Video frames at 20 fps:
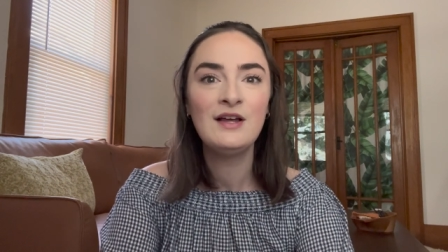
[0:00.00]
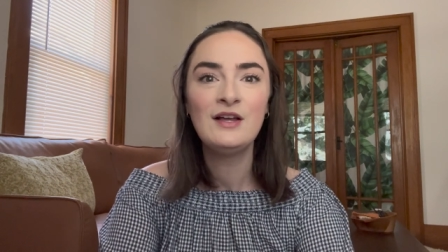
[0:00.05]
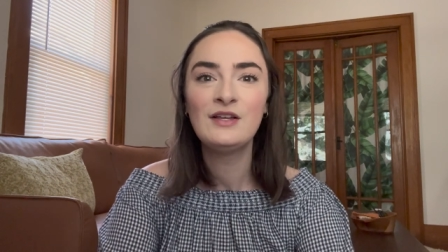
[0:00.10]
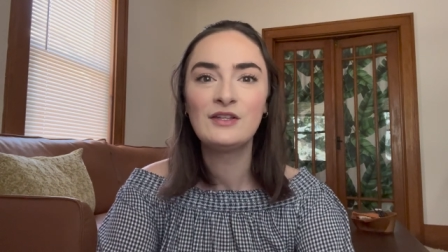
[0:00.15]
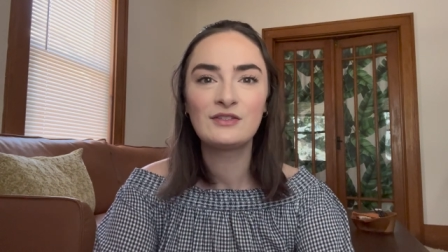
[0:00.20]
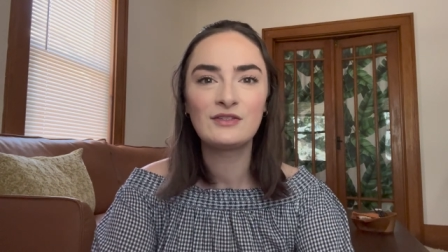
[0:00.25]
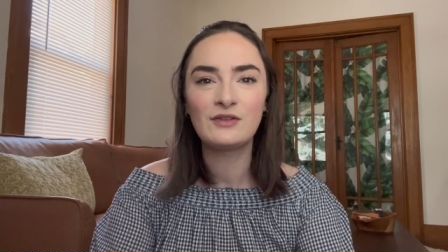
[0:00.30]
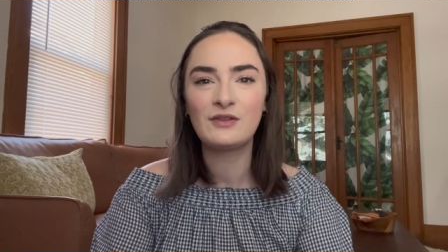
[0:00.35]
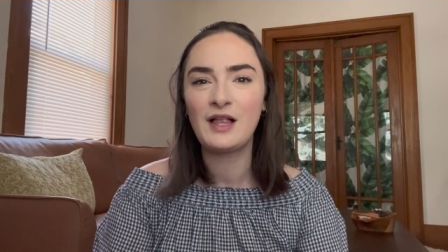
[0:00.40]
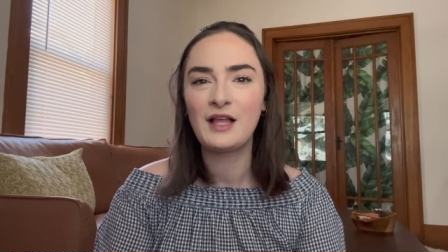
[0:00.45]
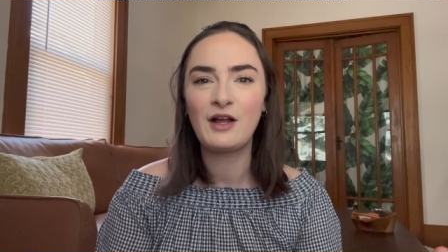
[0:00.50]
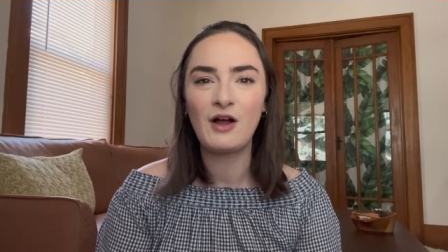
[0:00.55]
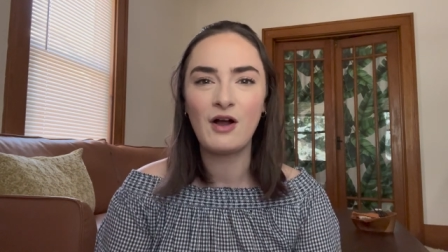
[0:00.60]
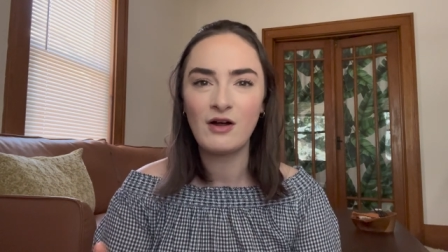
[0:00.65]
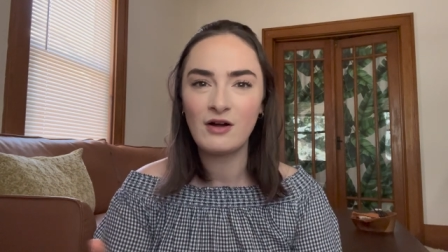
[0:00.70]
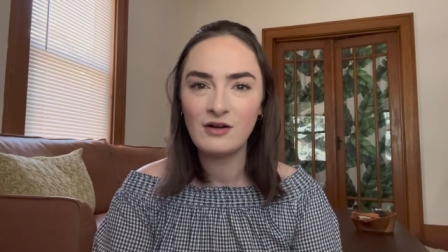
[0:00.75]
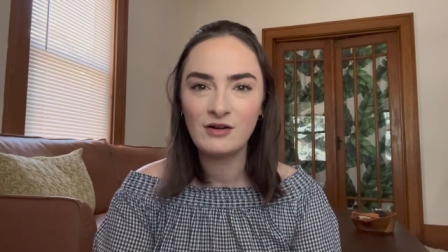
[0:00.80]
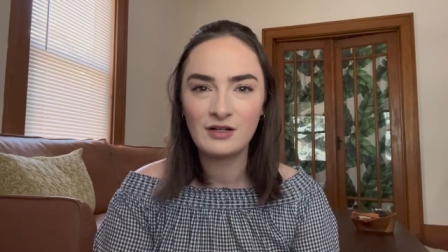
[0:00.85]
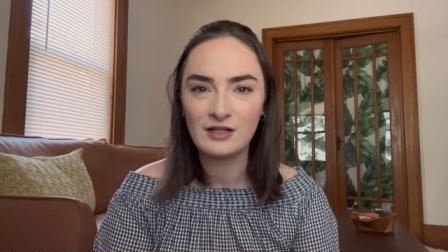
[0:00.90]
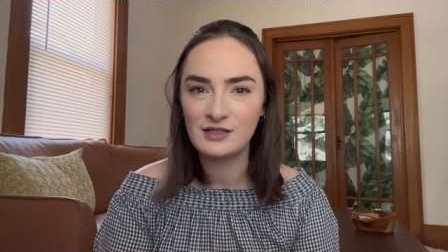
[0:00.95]
So like
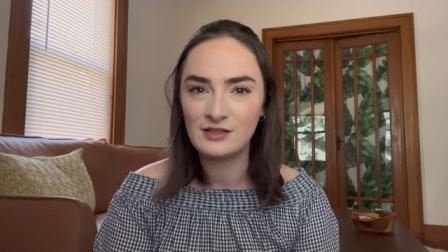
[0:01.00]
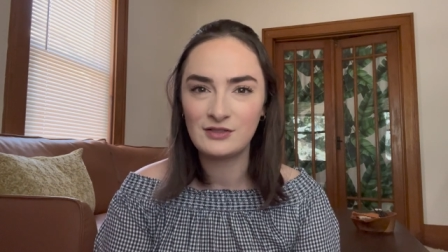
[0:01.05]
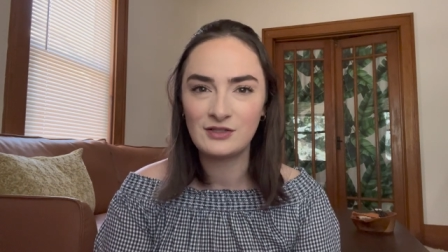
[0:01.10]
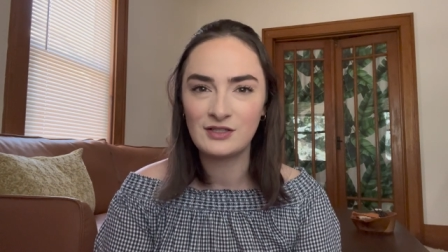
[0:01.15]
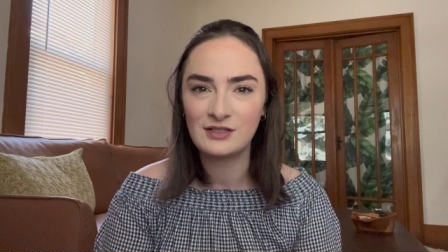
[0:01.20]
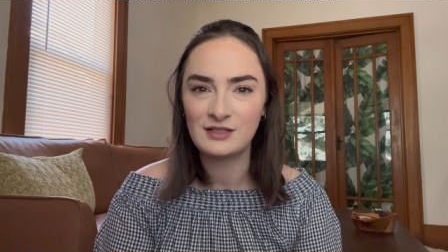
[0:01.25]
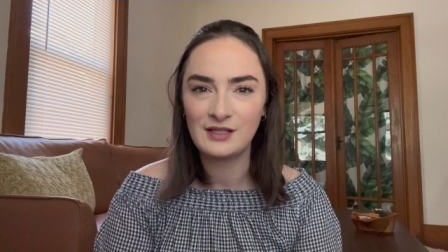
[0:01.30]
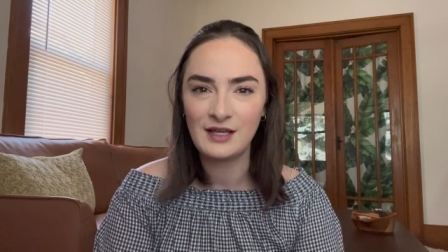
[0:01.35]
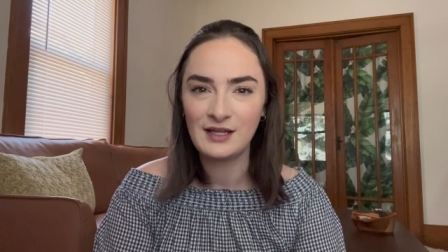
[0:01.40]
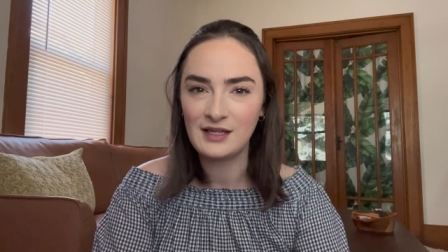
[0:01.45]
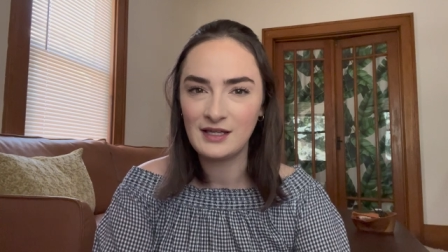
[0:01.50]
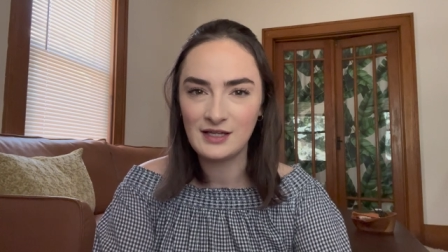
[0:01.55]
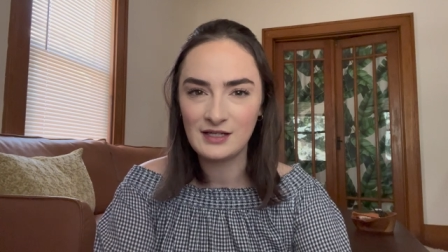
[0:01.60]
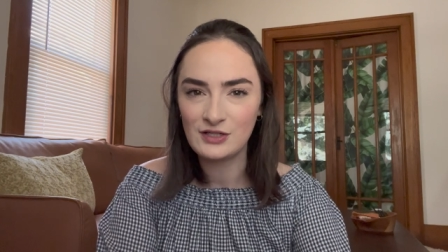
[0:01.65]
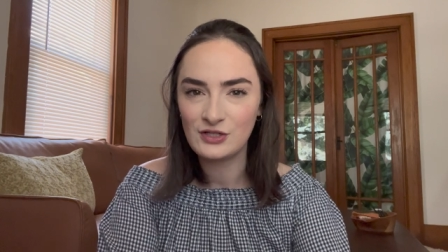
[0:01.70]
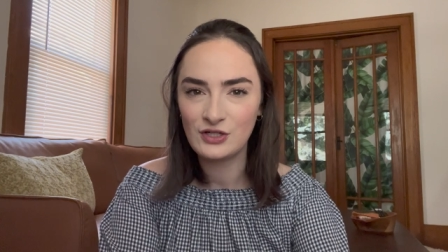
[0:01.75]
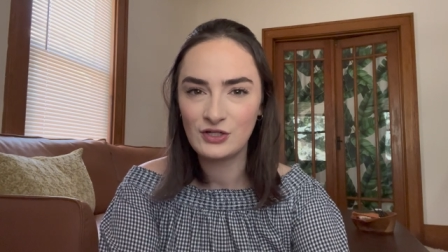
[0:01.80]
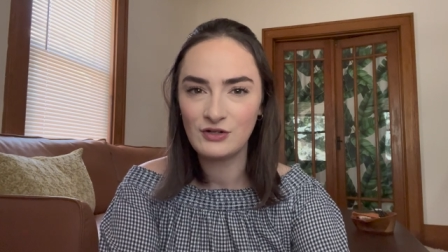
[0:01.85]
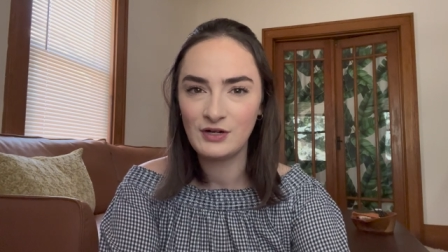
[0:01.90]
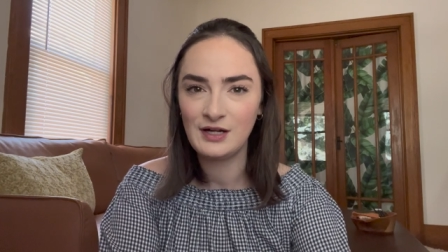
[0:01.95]
art is just like
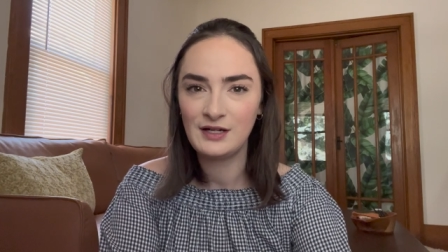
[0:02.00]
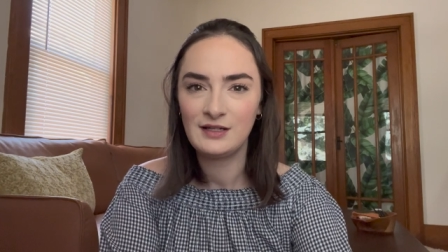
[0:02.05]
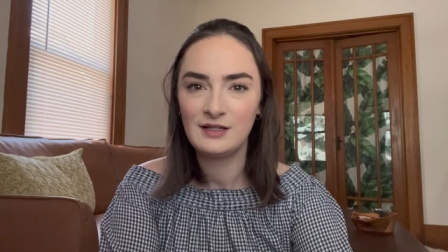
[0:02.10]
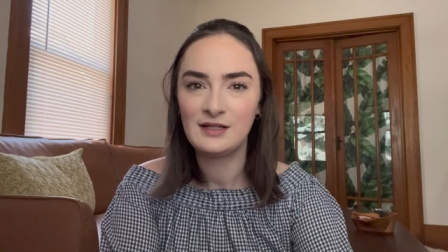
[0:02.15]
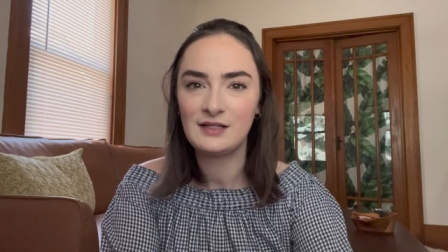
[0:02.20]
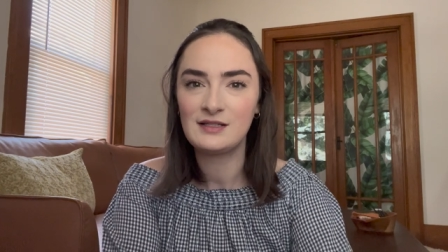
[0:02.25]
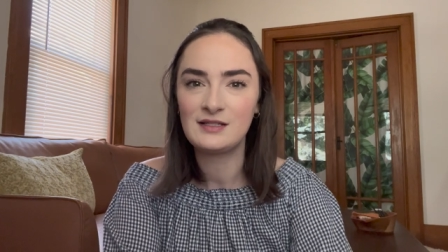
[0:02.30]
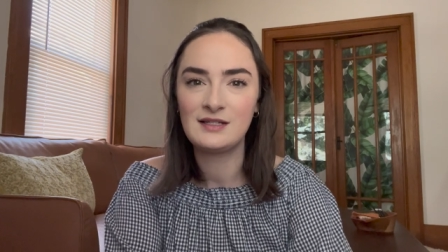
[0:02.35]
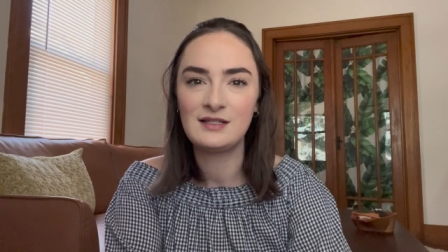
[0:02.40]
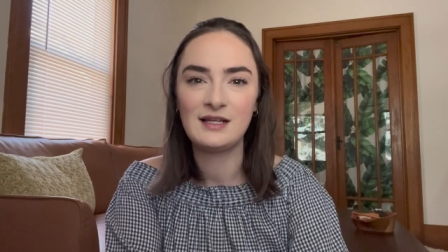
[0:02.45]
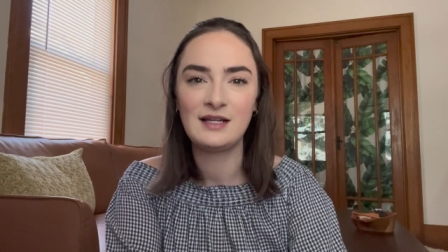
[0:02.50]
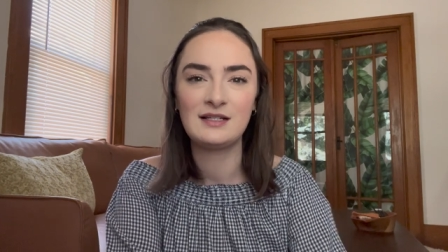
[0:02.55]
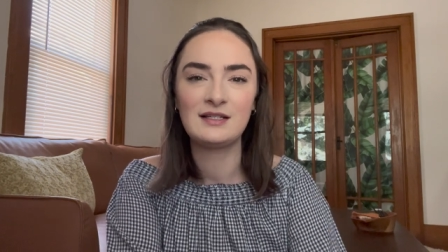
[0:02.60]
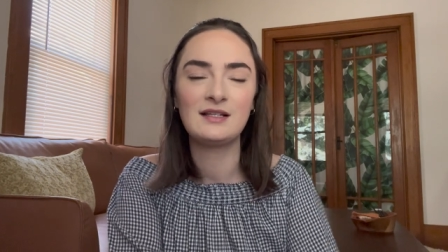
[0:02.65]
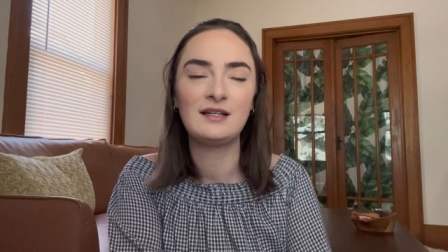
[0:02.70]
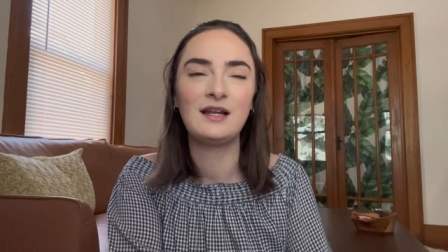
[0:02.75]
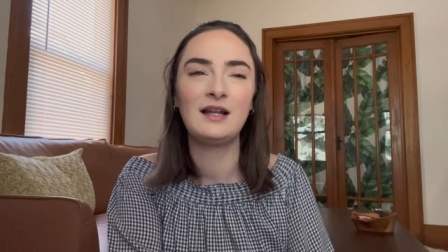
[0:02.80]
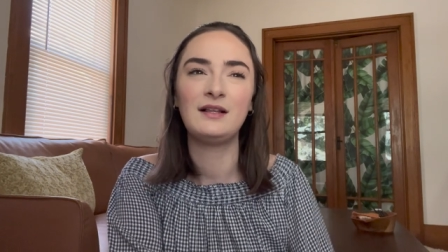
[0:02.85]
integrated into day-to-day